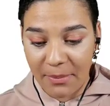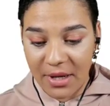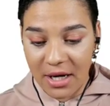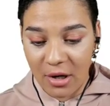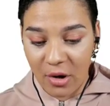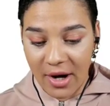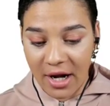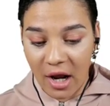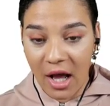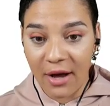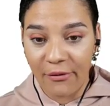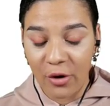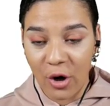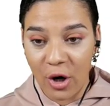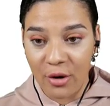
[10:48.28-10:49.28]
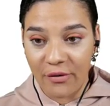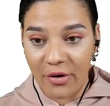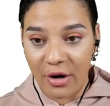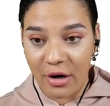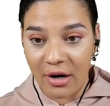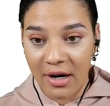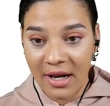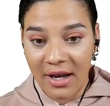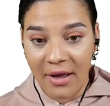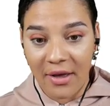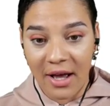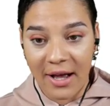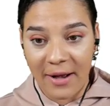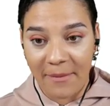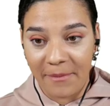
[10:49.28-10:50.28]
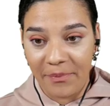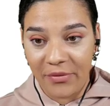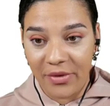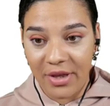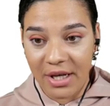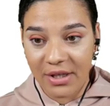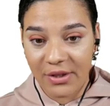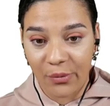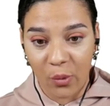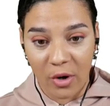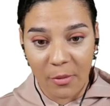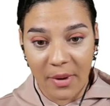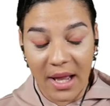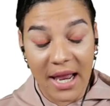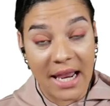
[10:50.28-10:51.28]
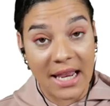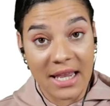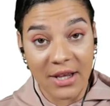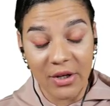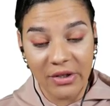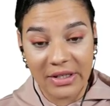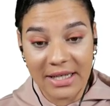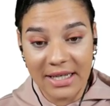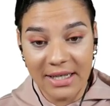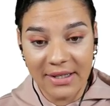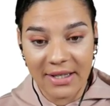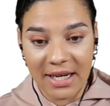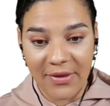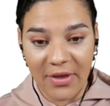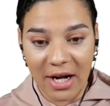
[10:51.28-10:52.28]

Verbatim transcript: here and hover over um, this where my hilt is. And then